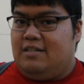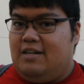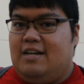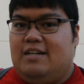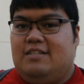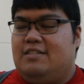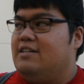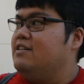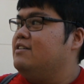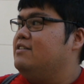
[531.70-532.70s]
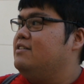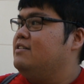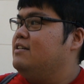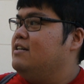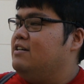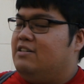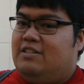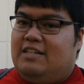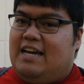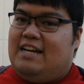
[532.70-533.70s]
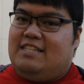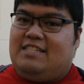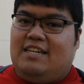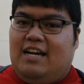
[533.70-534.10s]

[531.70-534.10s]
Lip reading: Alright, so go ahead and see